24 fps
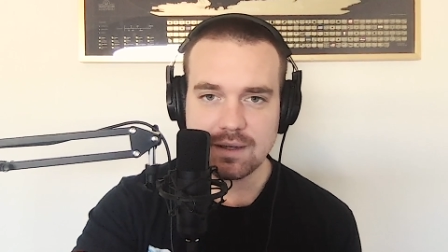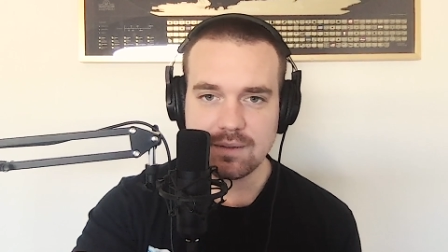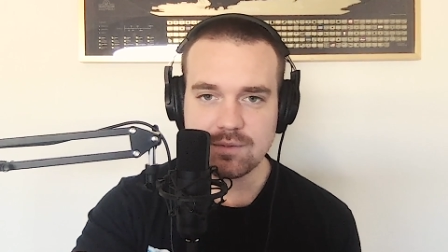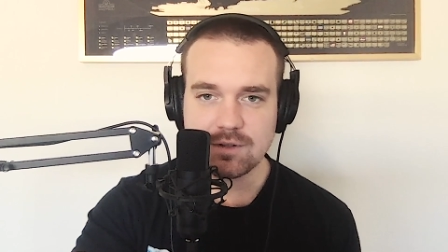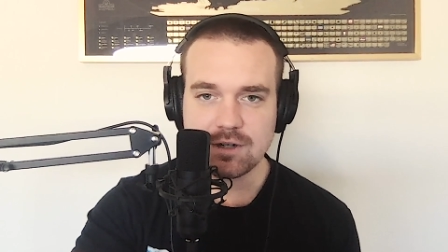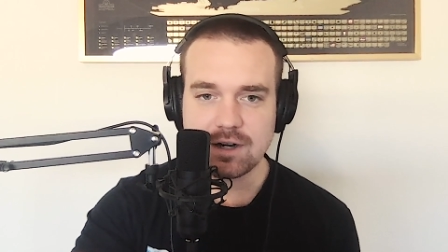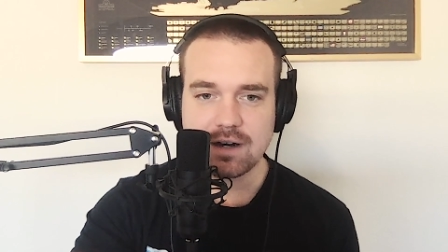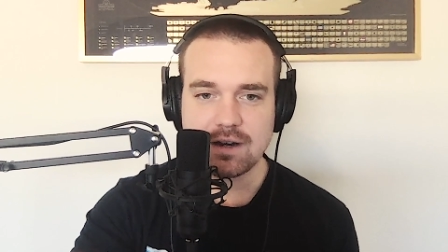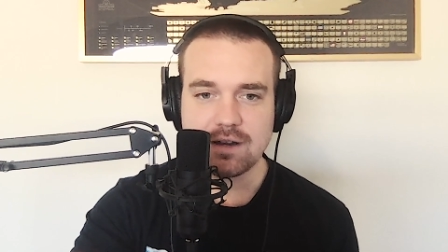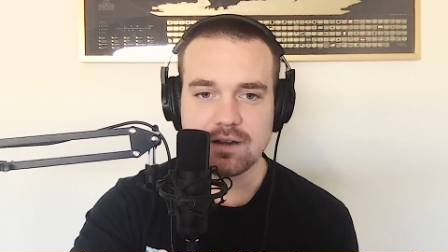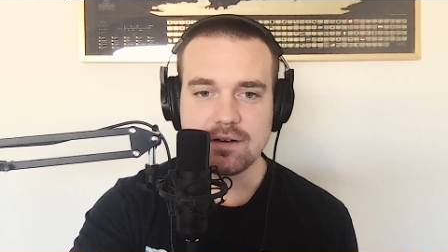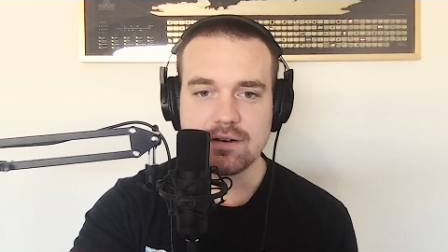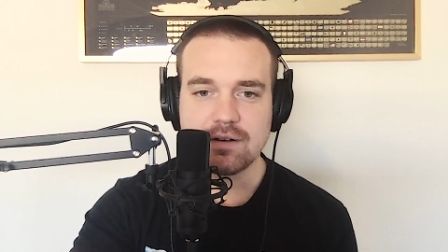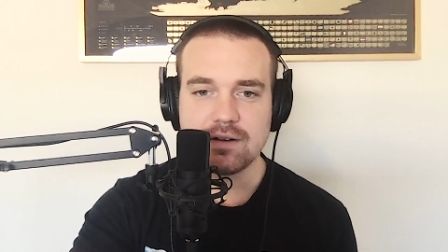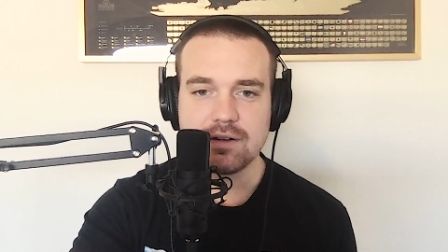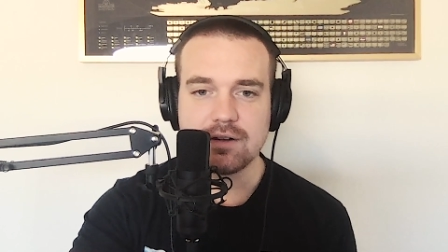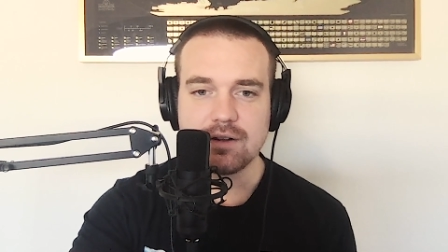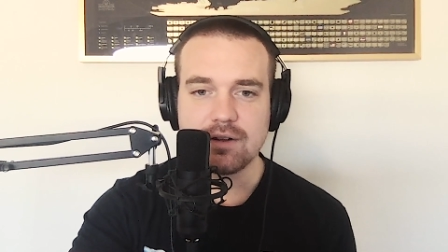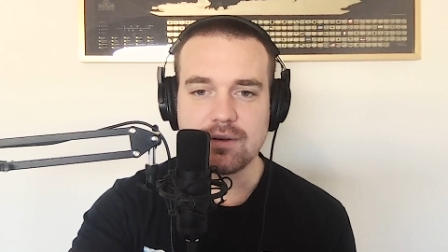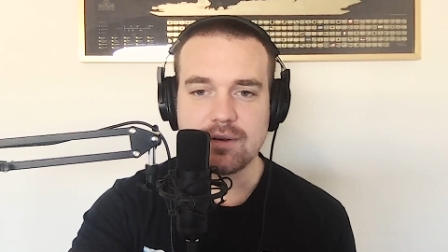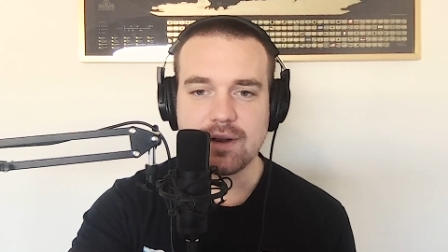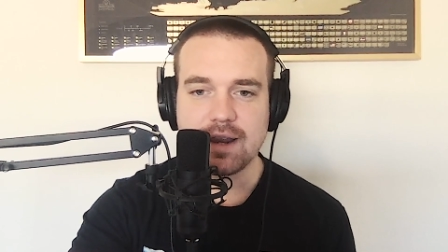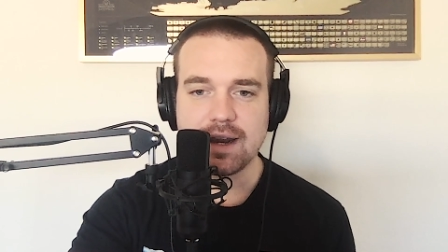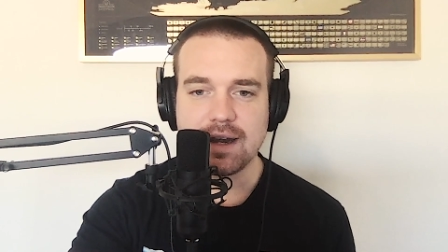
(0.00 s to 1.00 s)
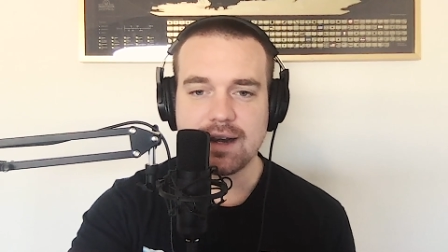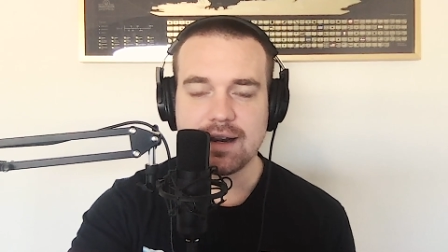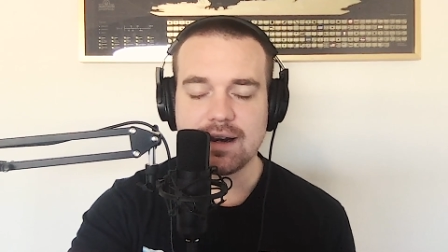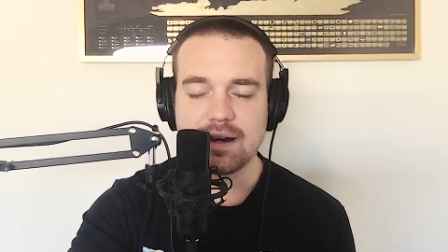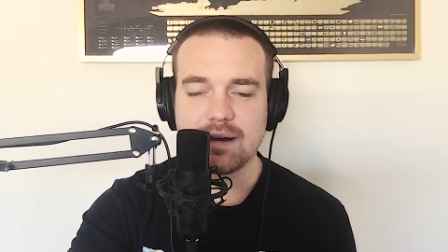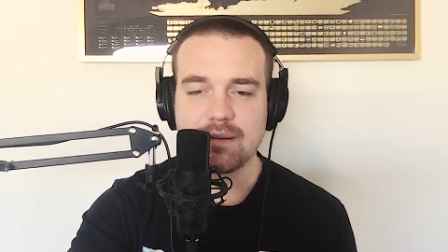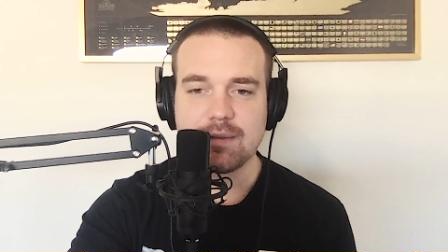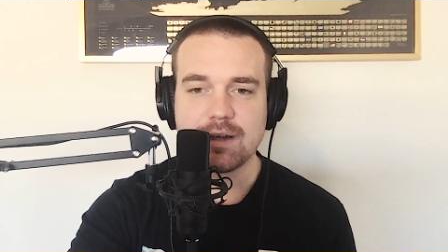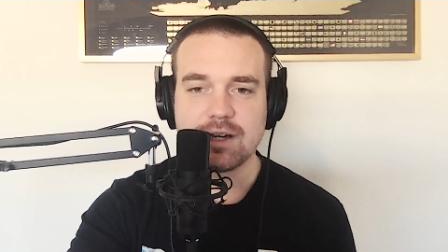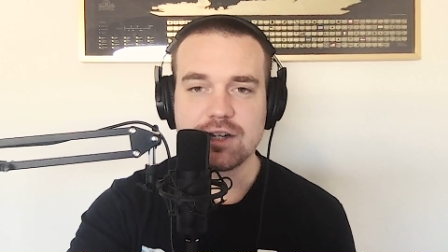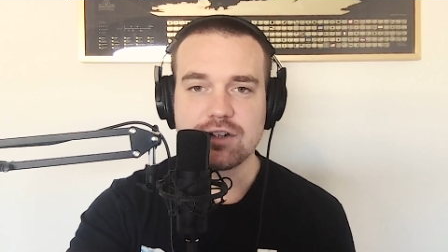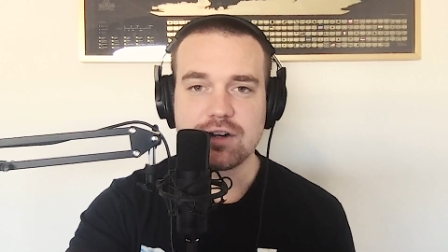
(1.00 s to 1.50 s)
I'm sure I could locate it.
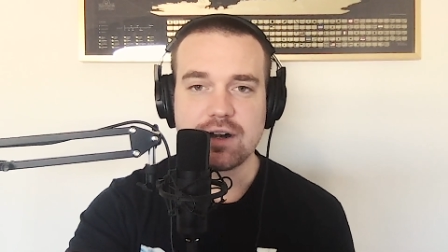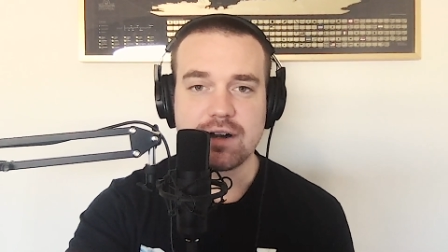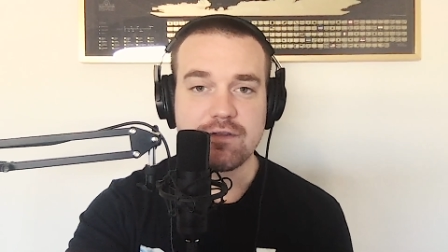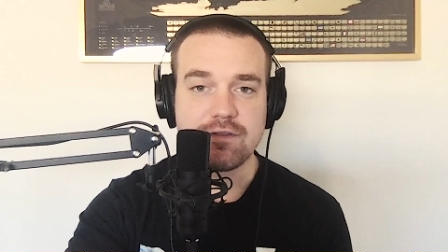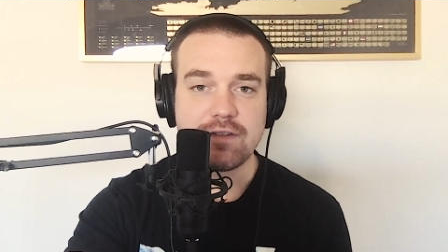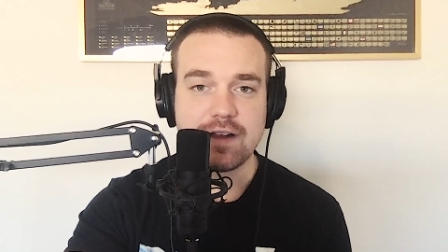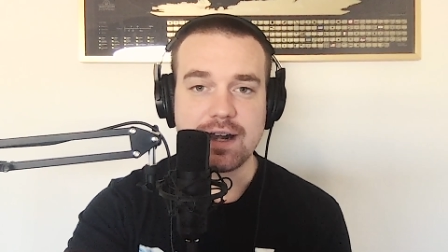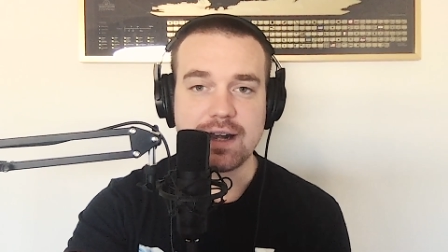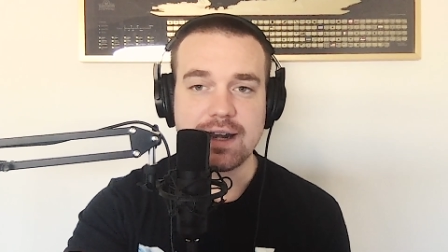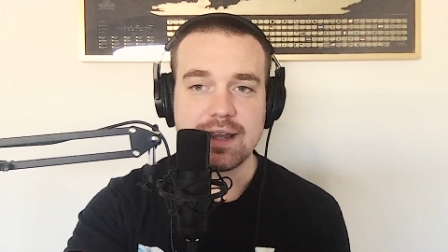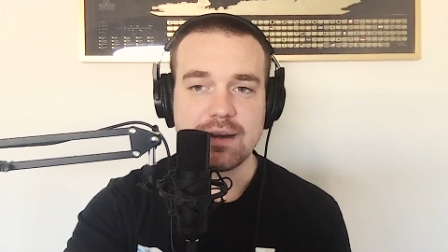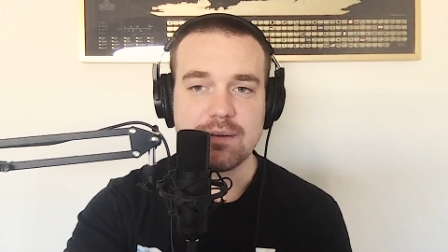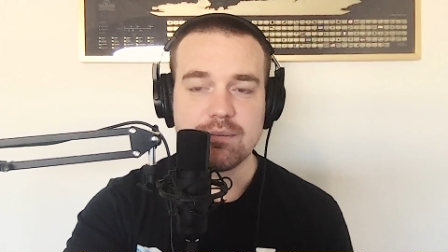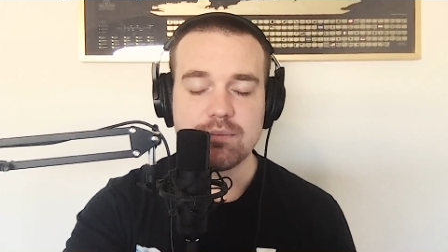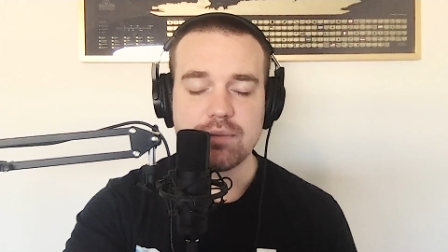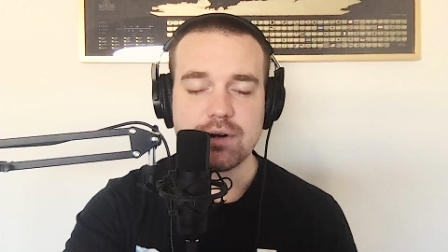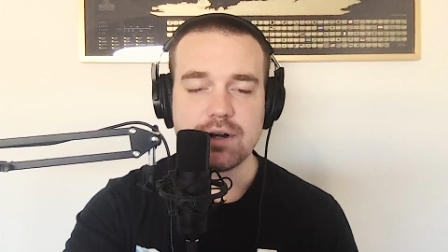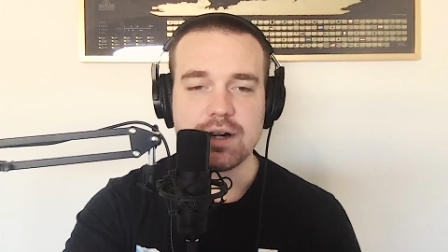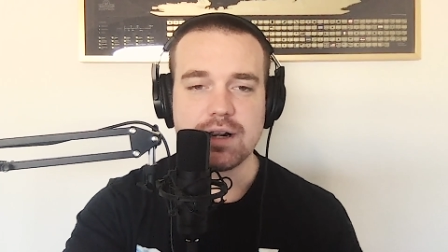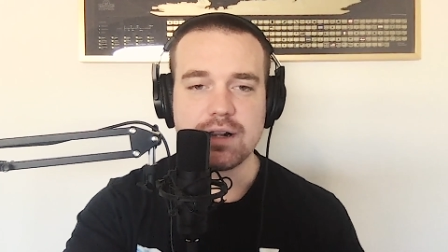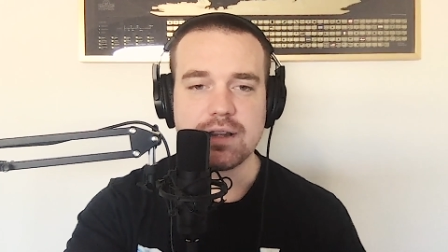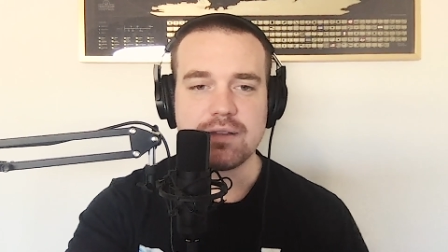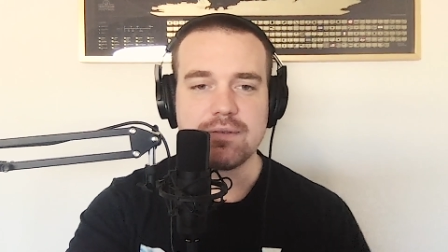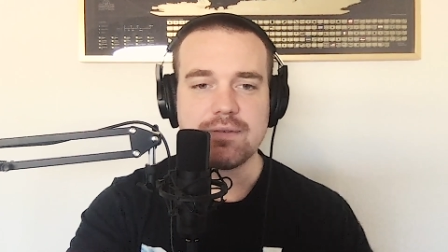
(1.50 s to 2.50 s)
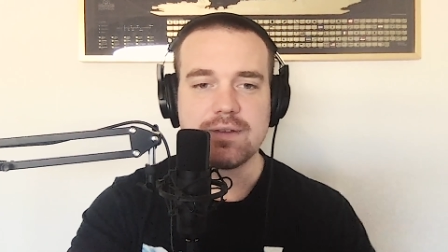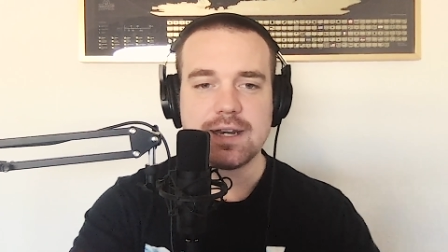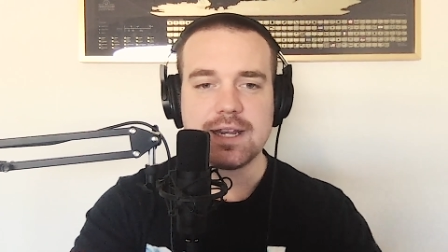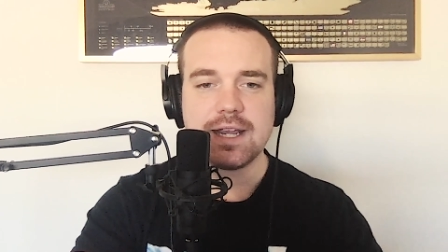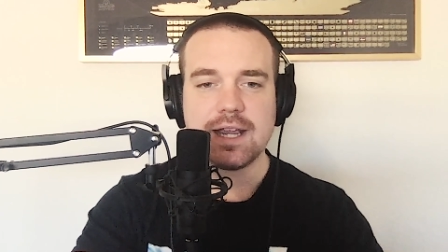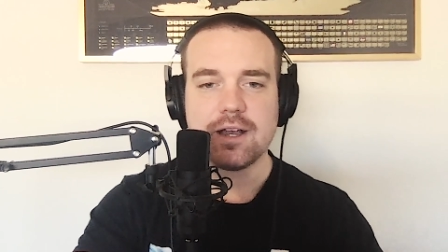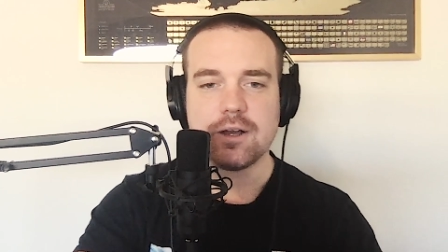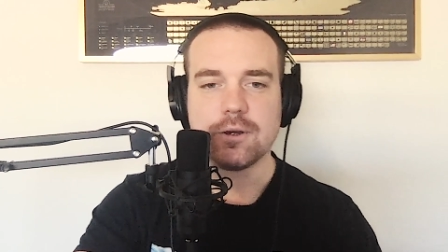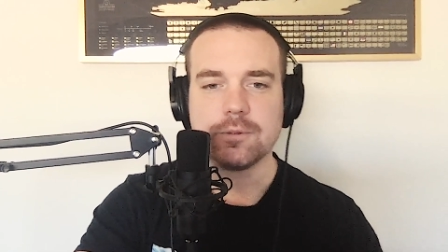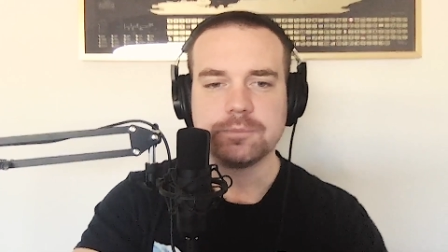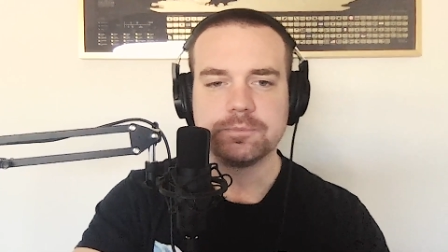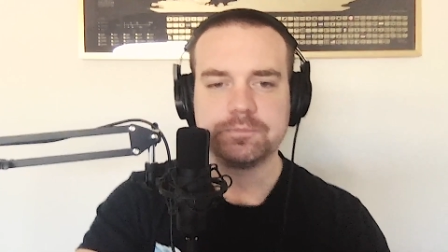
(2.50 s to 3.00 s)
I might try to find it and put it on the
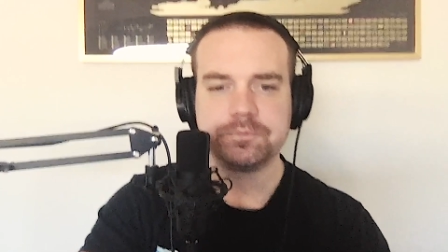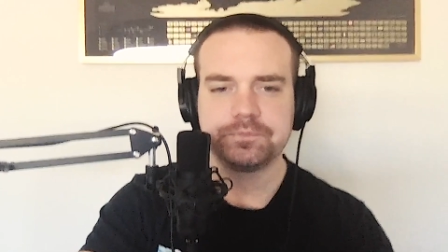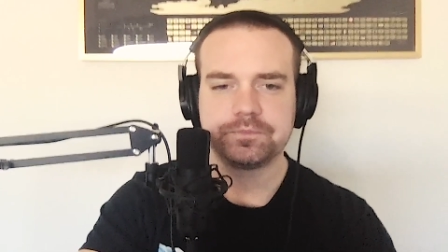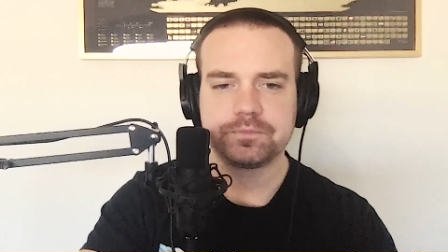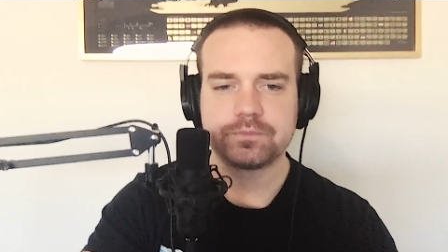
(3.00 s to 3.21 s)
video.